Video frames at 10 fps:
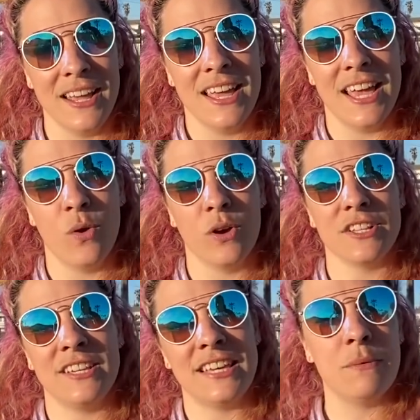in order
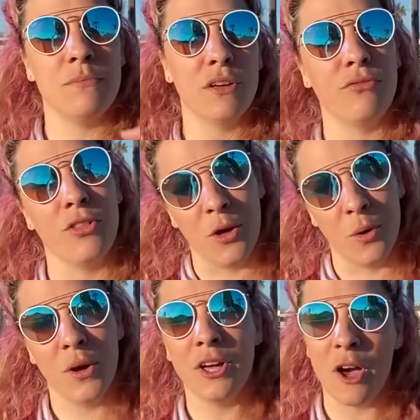to keep the
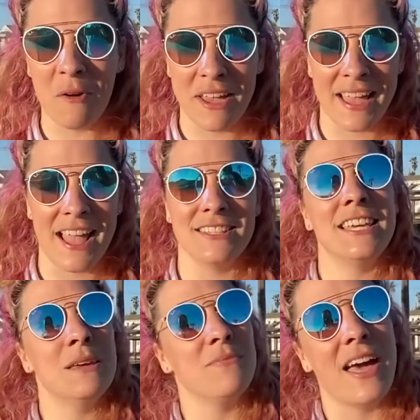flow going and to
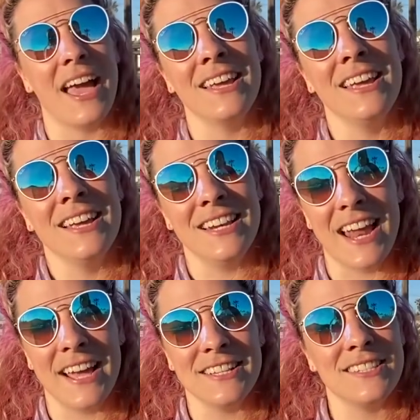keep that
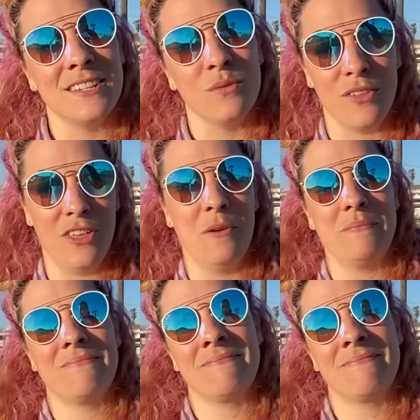nice rhythm